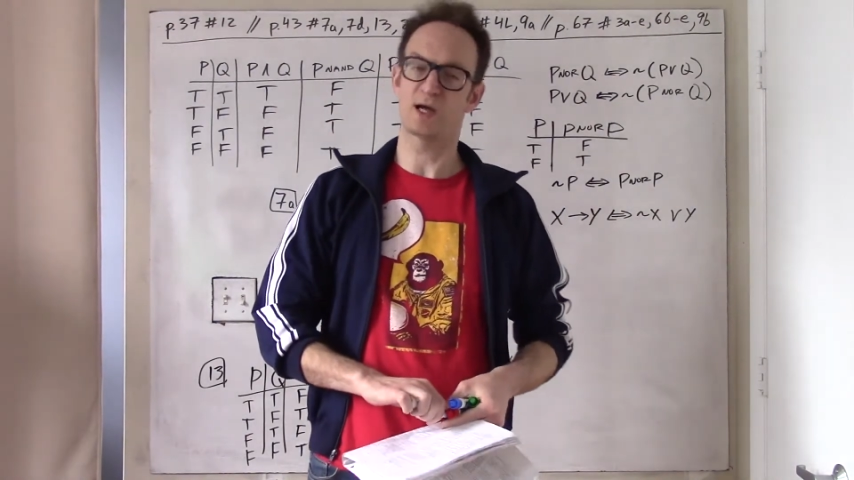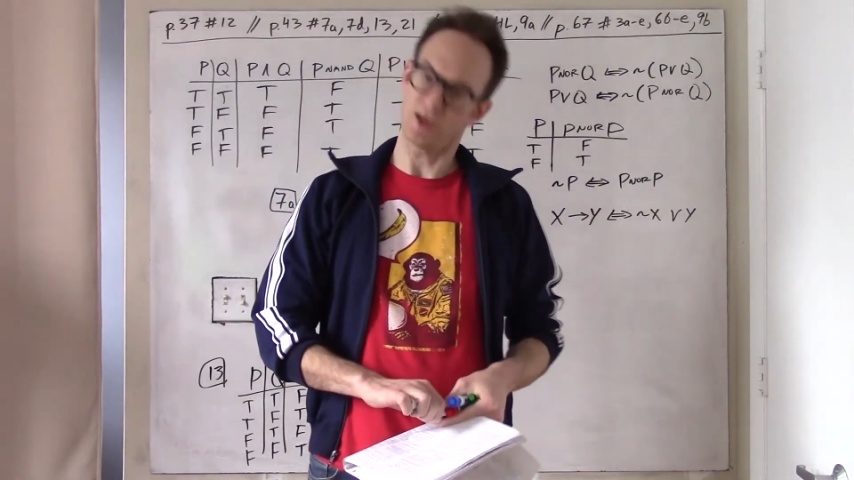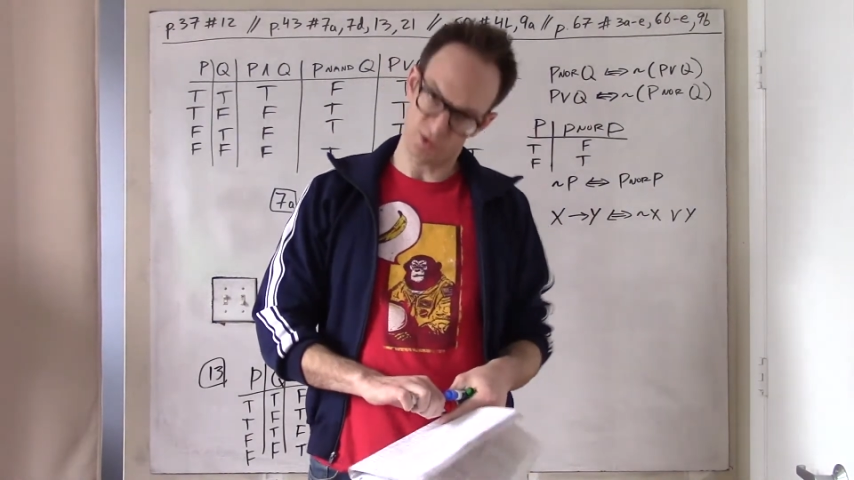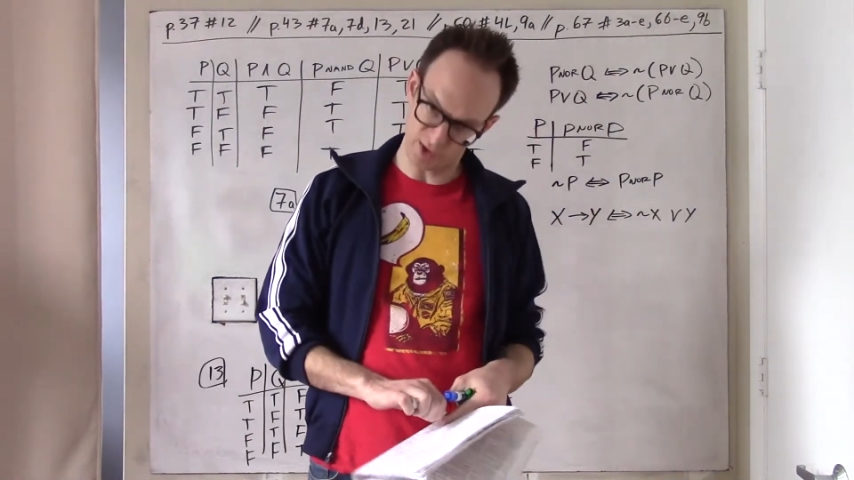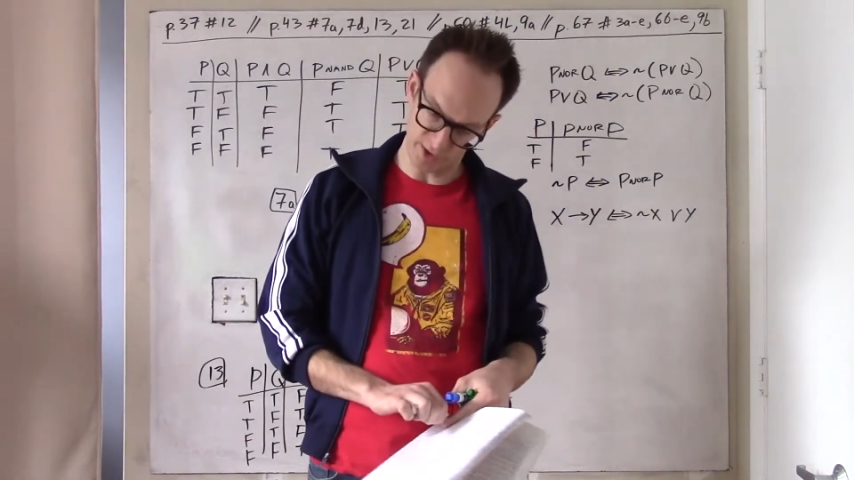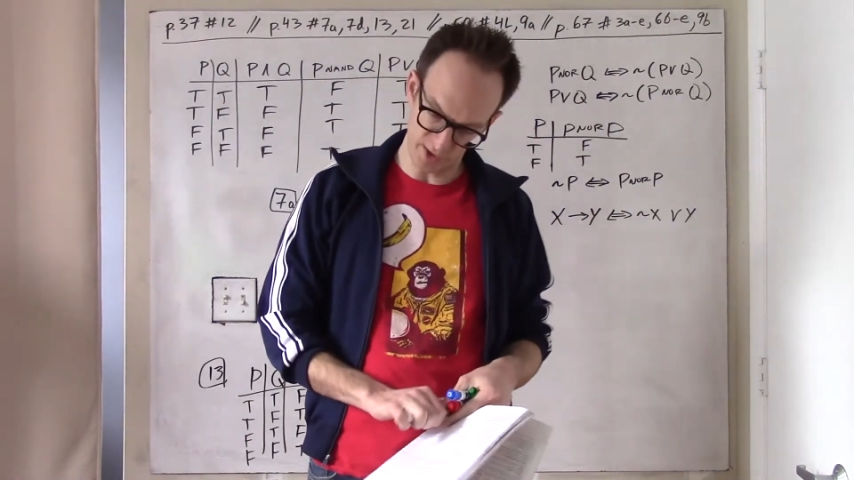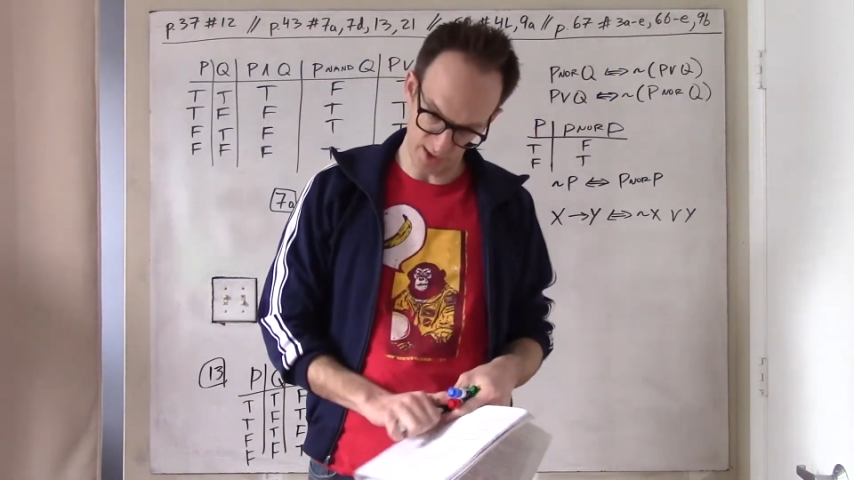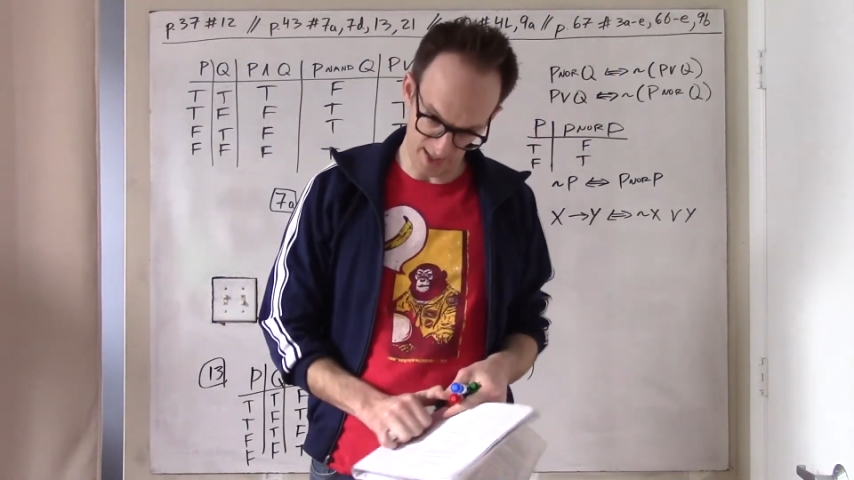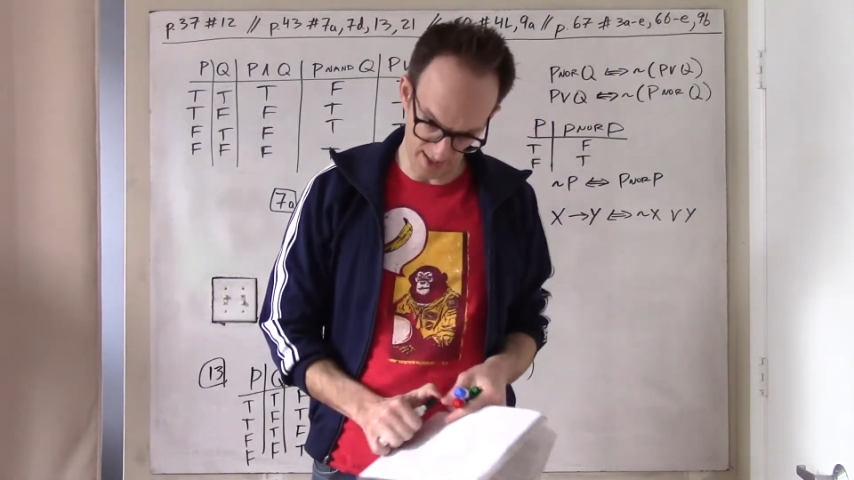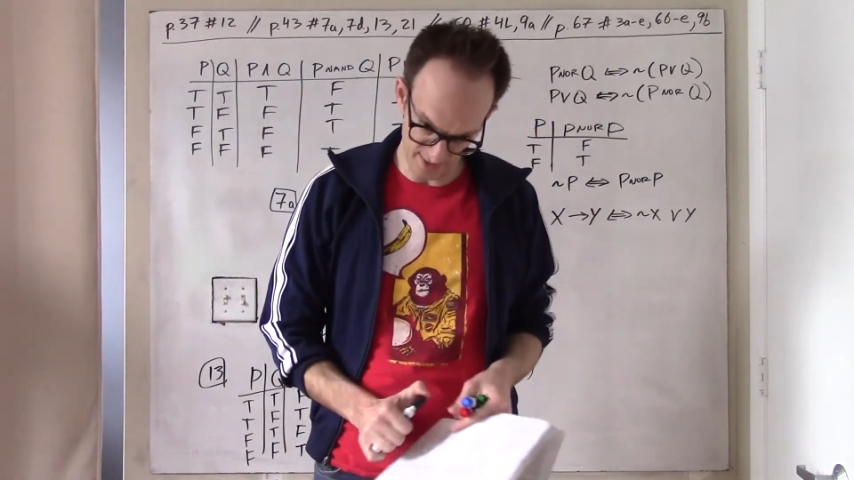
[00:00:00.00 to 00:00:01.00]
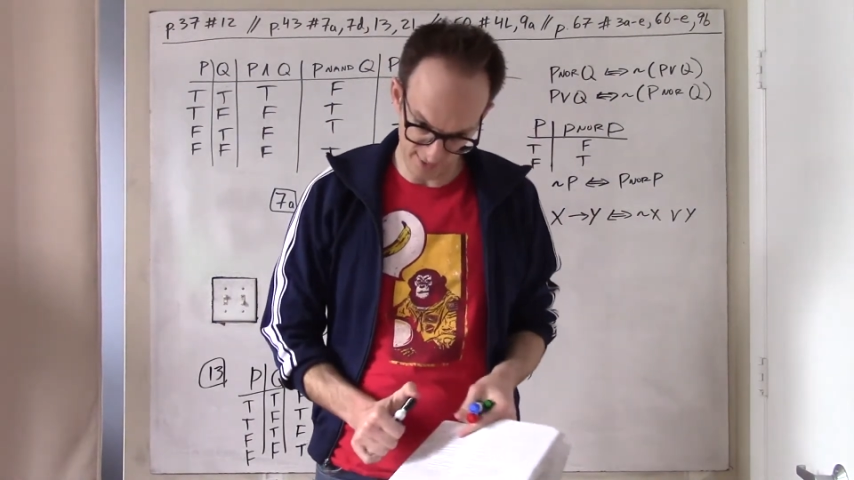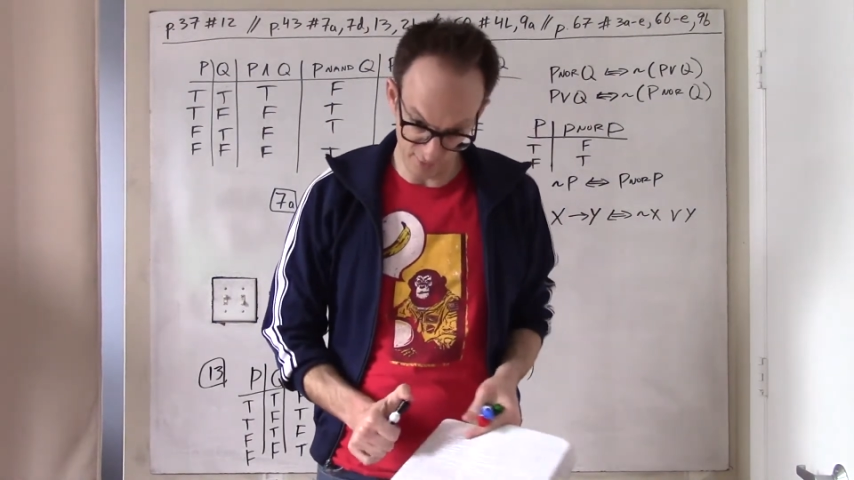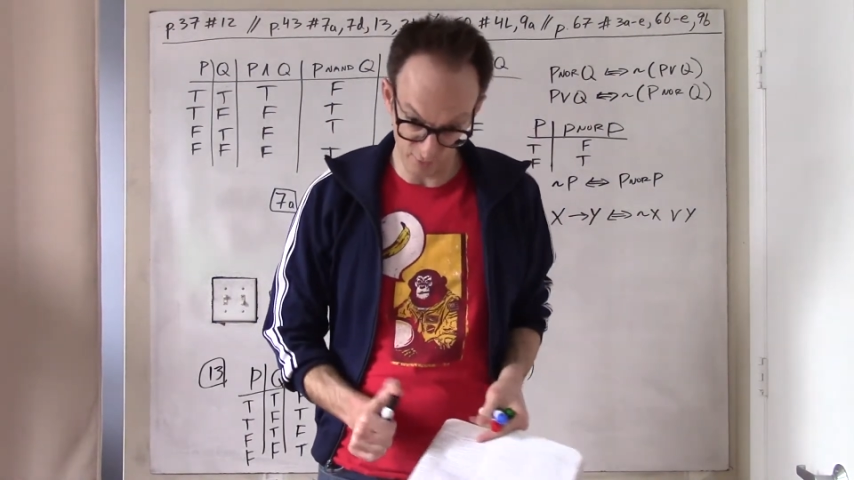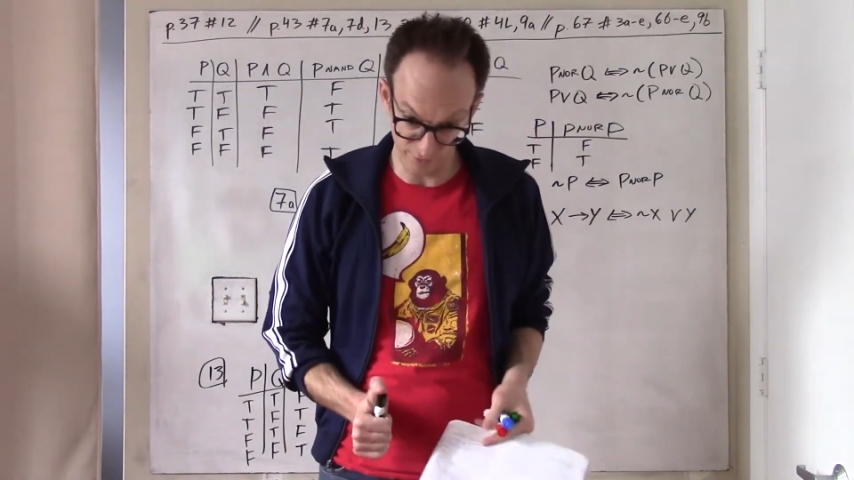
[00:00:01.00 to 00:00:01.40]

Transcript: contradiction uh, to